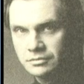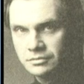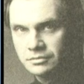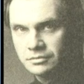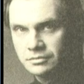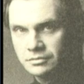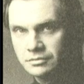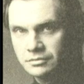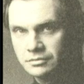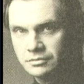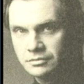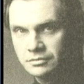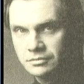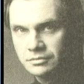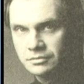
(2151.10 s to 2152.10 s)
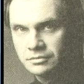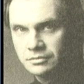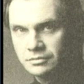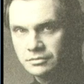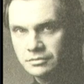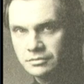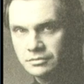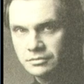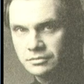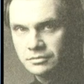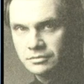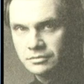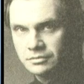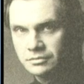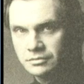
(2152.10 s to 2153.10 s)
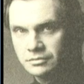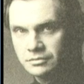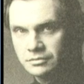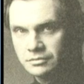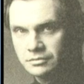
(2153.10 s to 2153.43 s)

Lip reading: Nobody speaks.